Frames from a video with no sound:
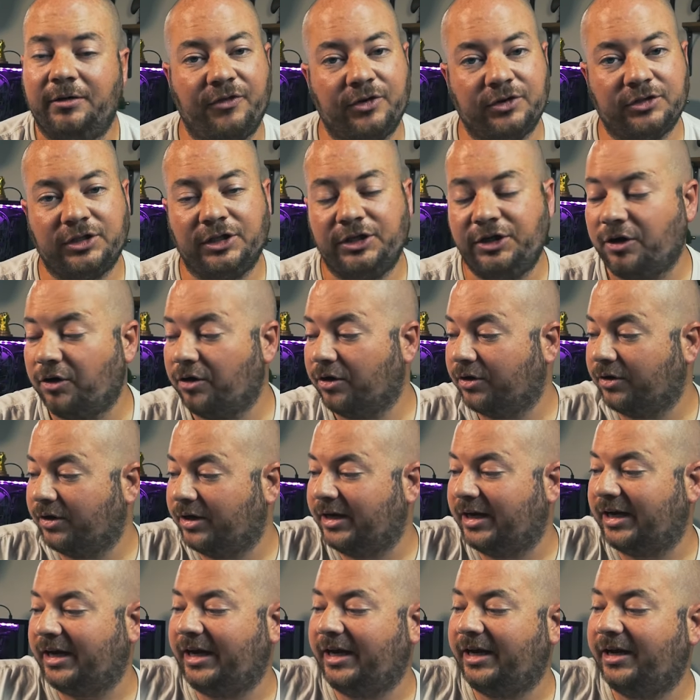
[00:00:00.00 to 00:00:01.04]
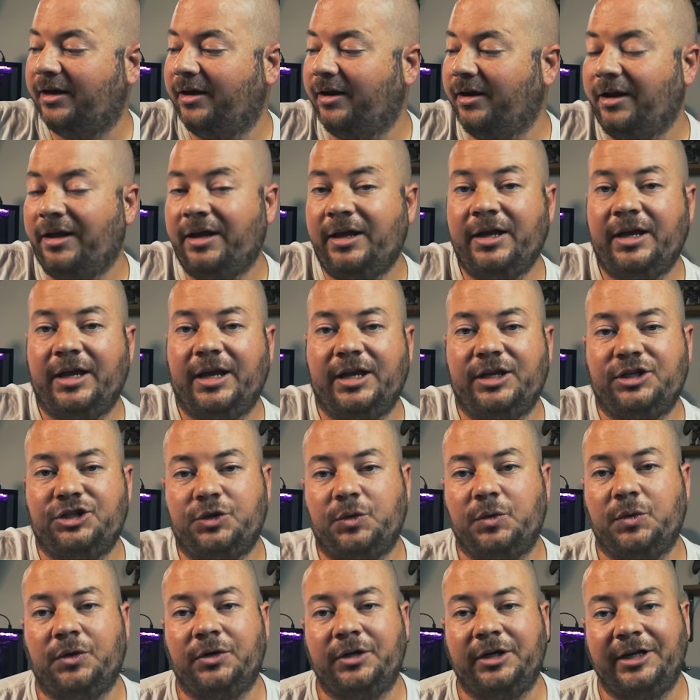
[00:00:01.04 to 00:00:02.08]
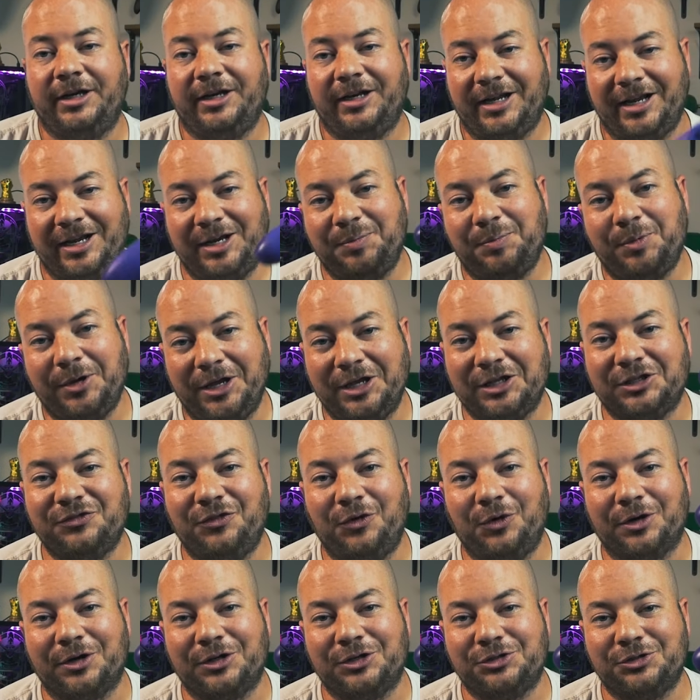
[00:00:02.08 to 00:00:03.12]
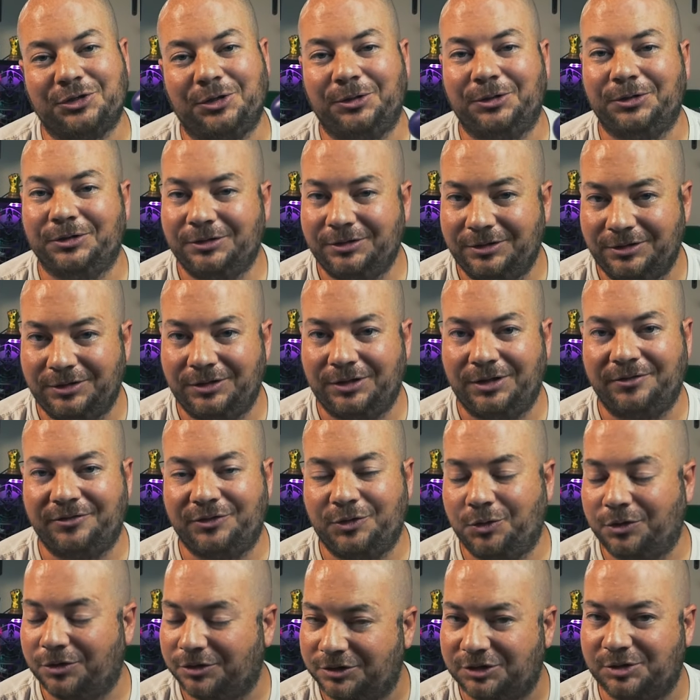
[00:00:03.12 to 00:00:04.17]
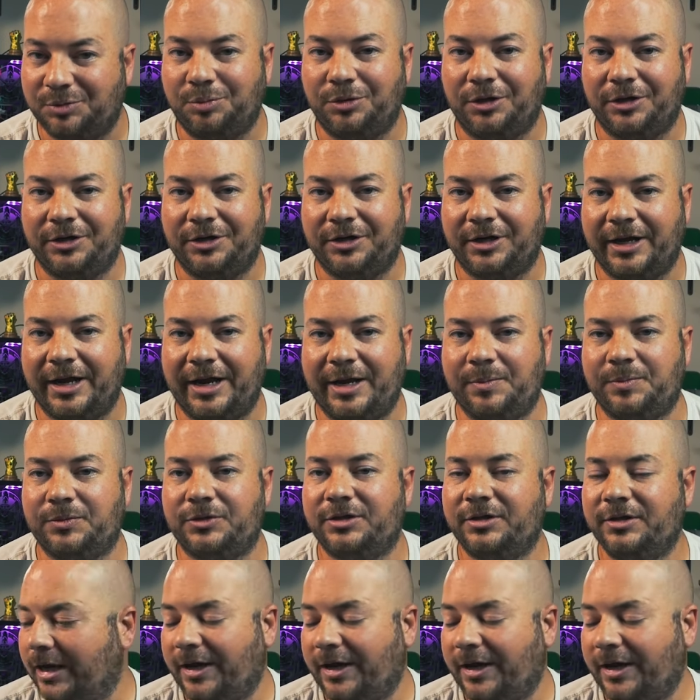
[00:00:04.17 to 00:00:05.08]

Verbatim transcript: First thing you are gonna need is you will need a PS4 controller, of course, to play your games.